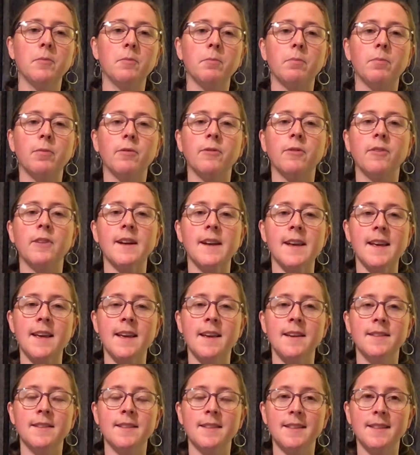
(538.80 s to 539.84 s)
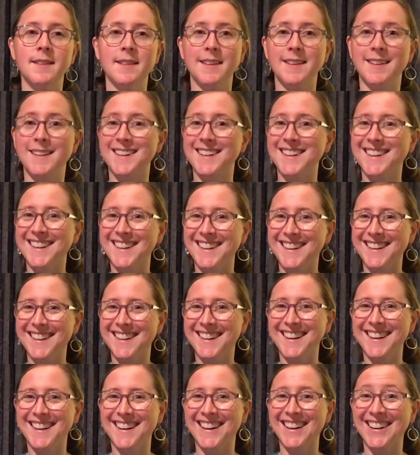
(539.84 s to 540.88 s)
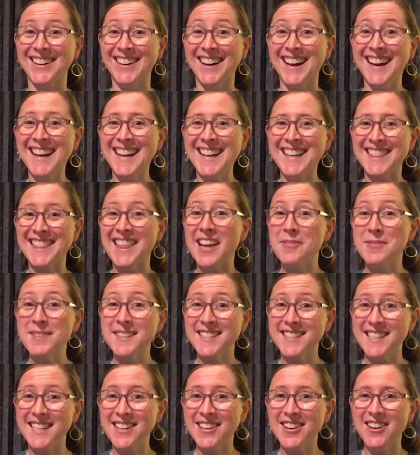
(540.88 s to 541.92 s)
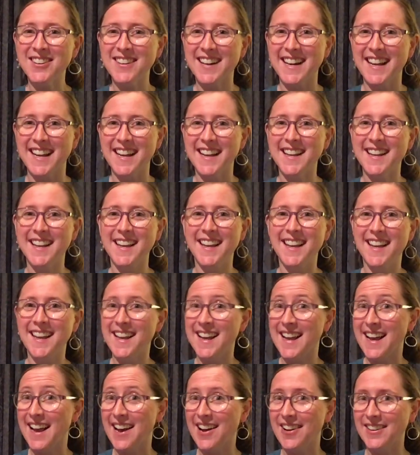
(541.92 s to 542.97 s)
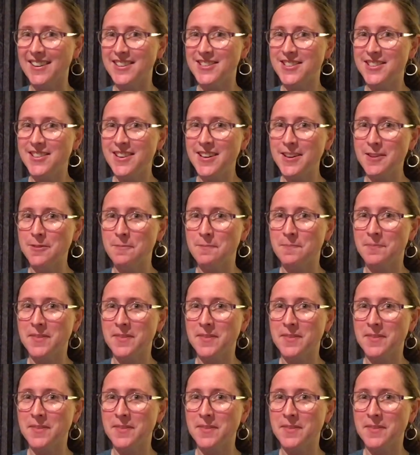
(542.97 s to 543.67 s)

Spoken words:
Breeze. All right, that was 10 already. How did you do?